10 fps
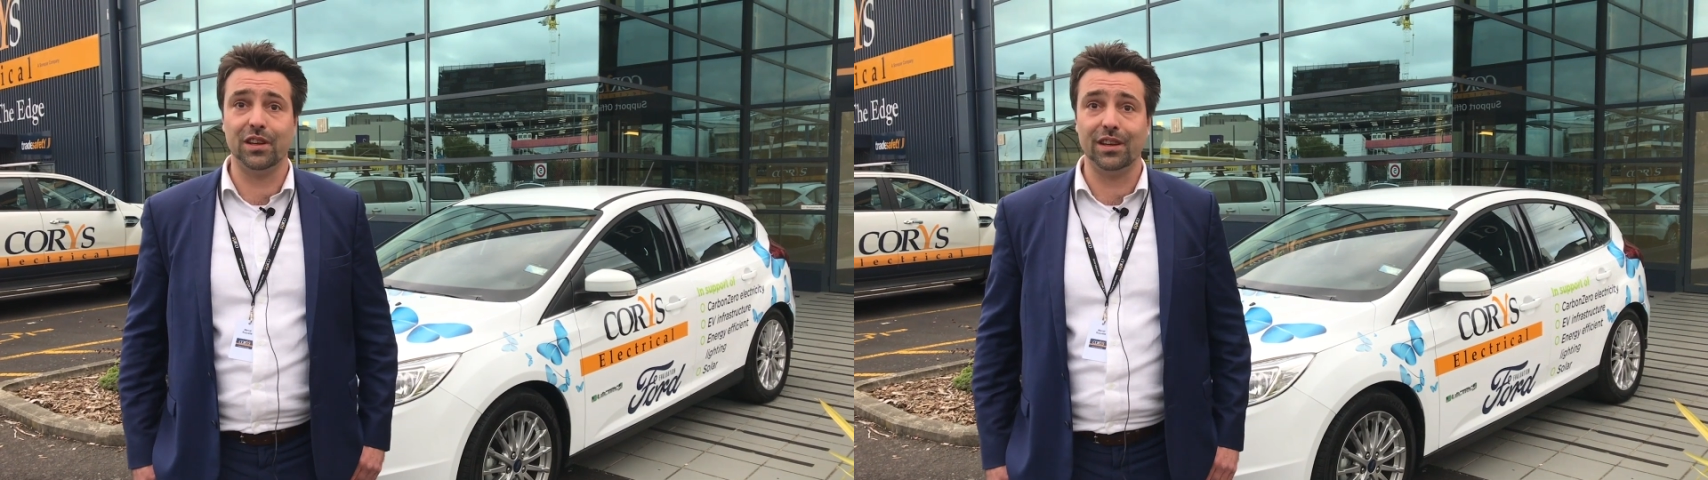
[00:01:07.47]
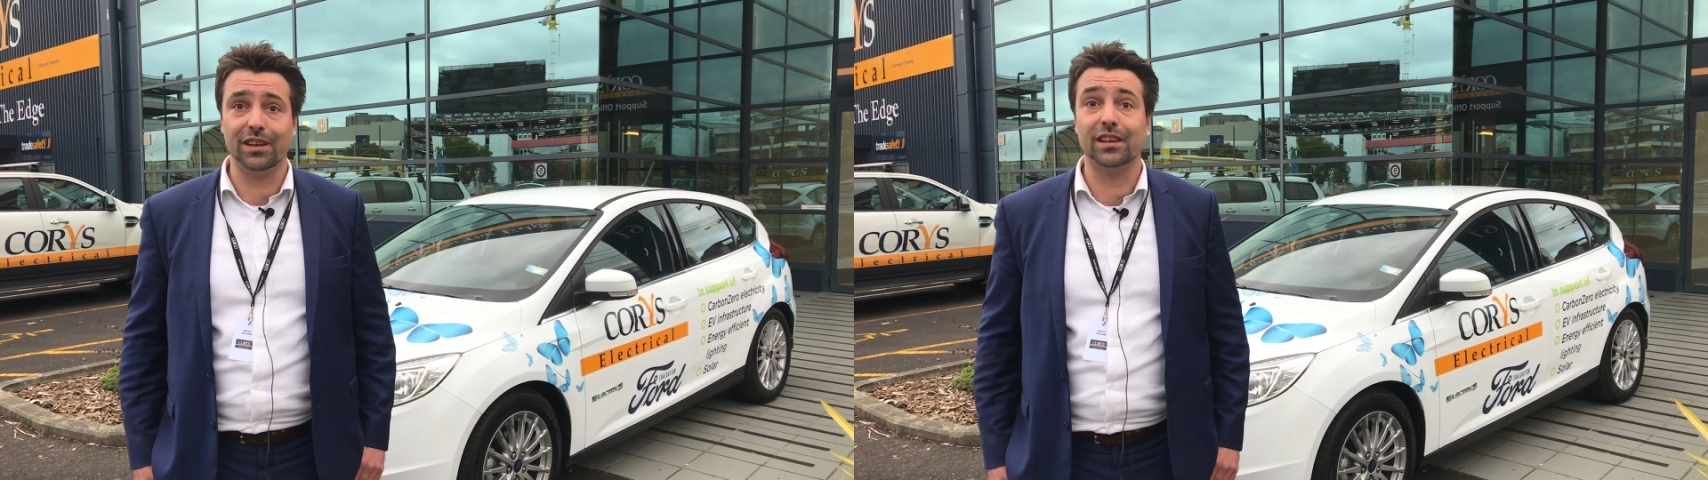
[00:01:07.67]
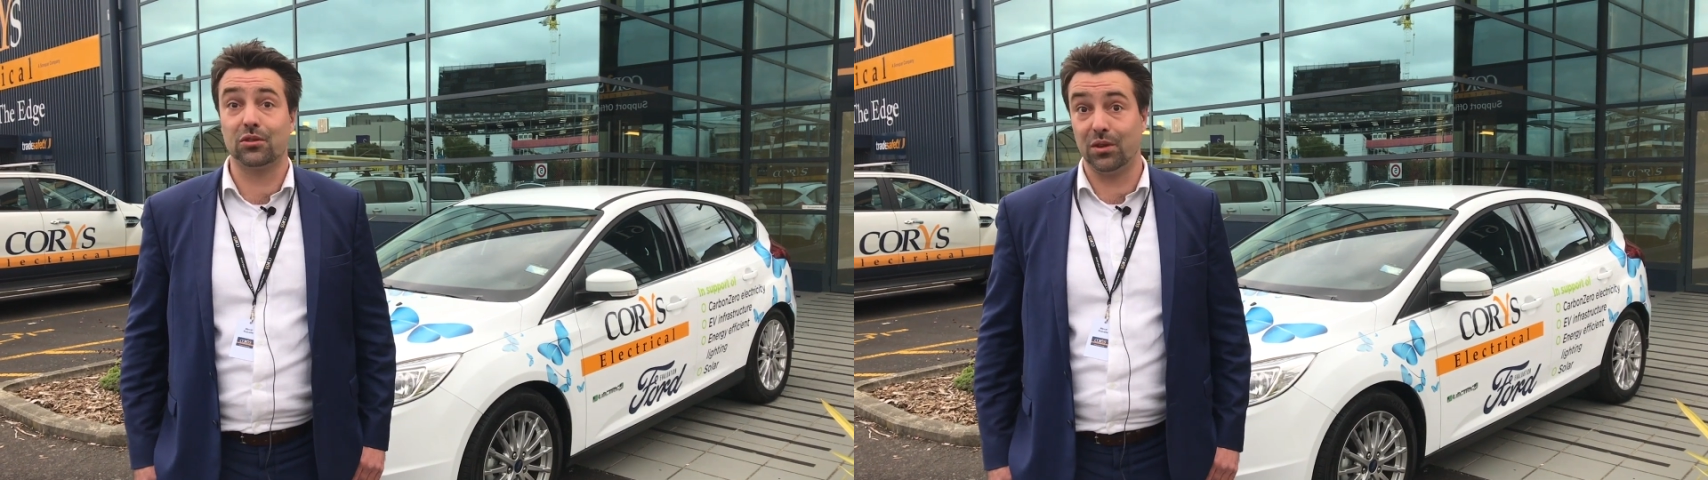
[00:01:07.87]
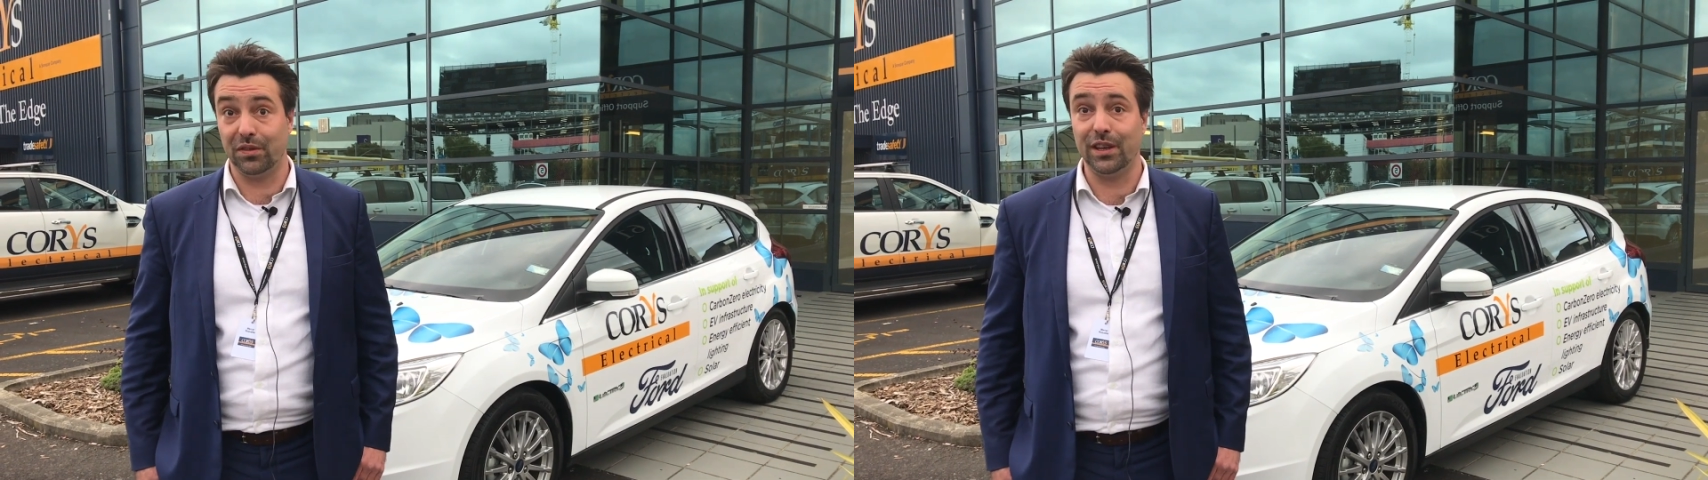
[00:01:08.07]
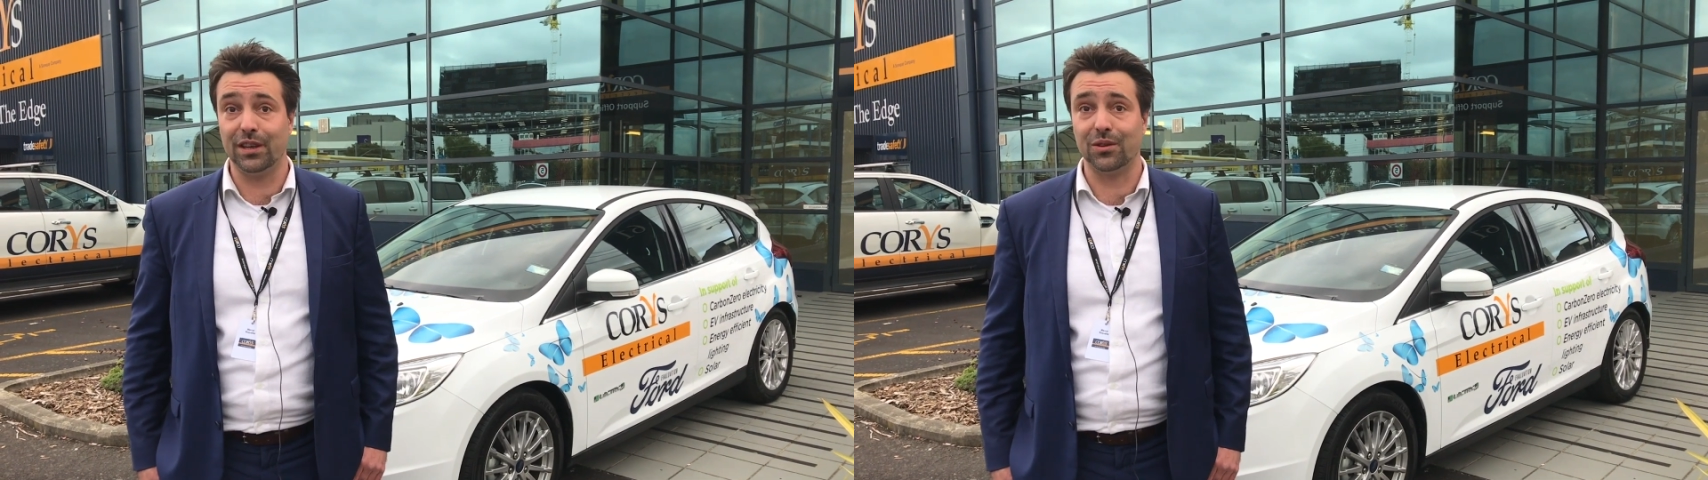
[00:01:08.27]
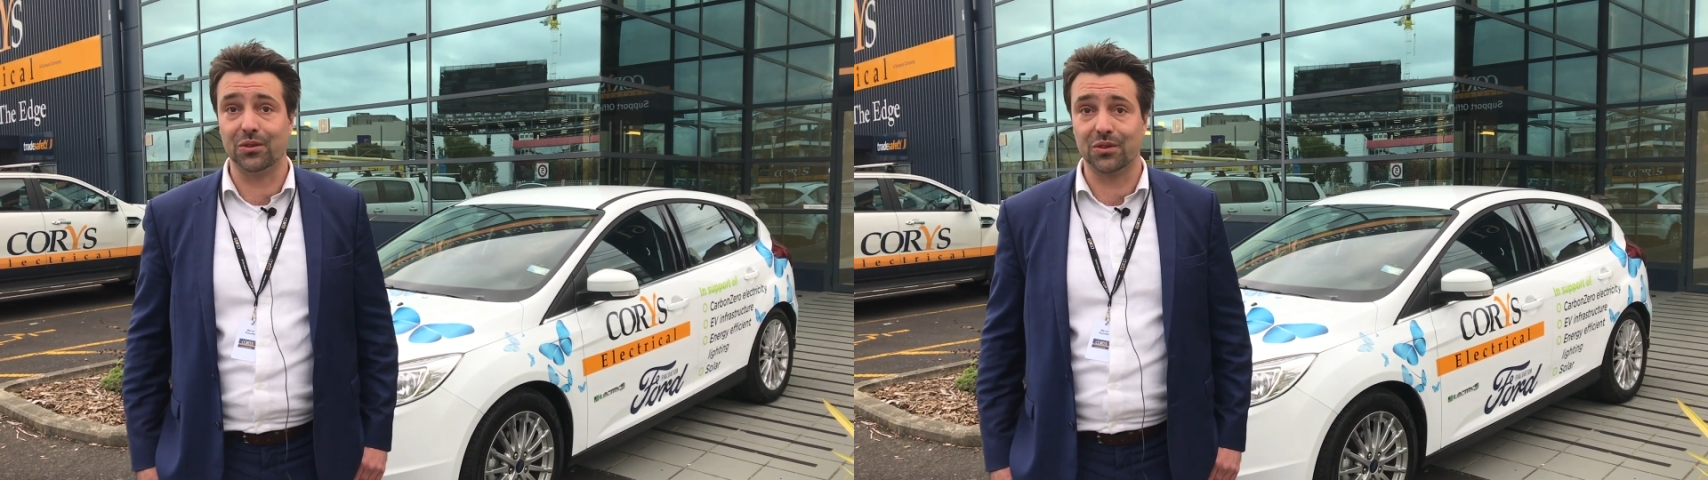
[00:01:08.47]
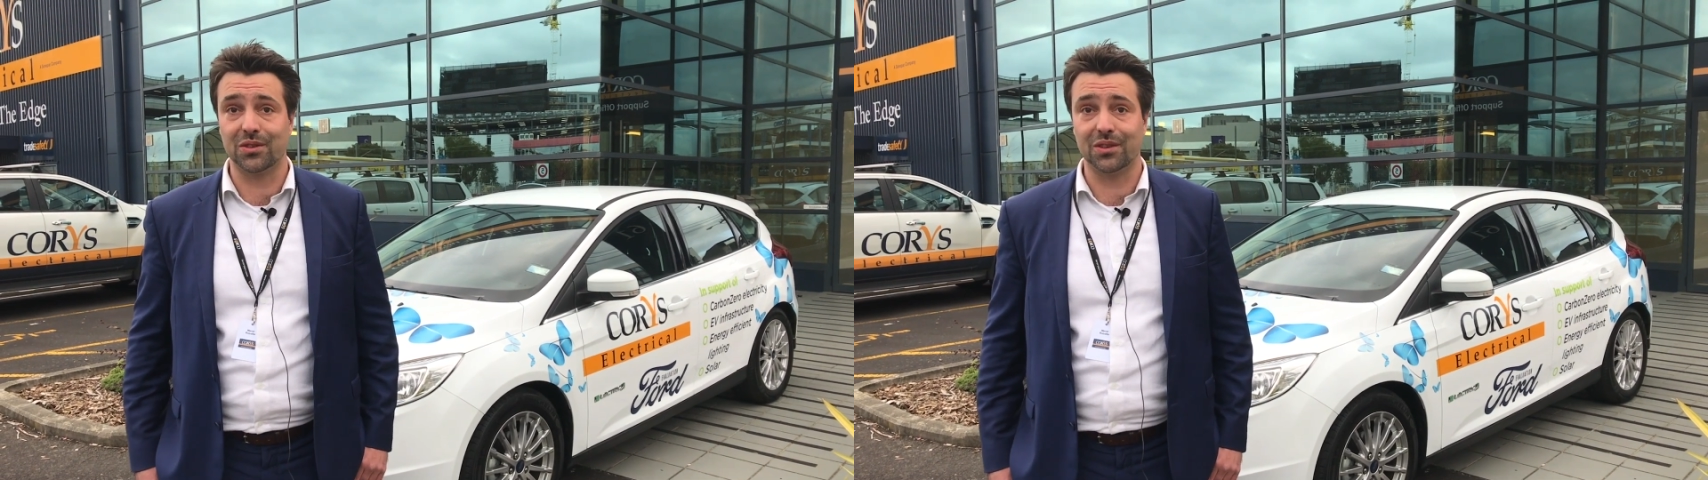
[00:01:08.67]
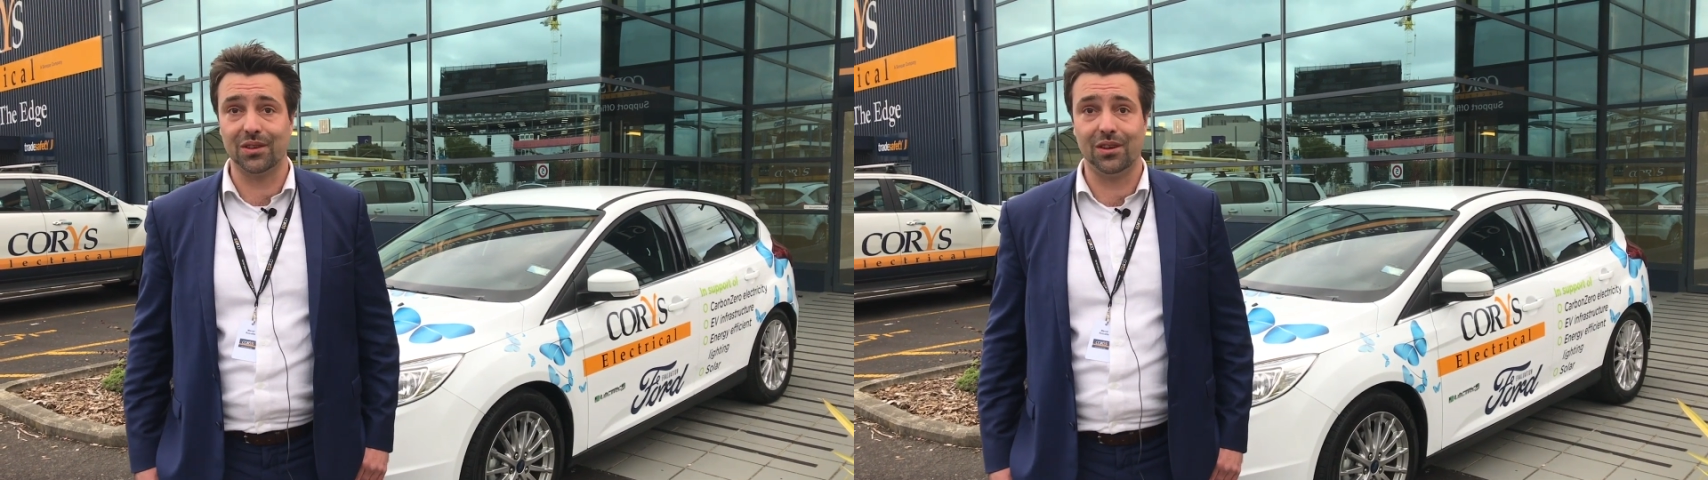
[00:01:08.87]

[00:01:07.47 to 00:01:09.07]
electric vehicles,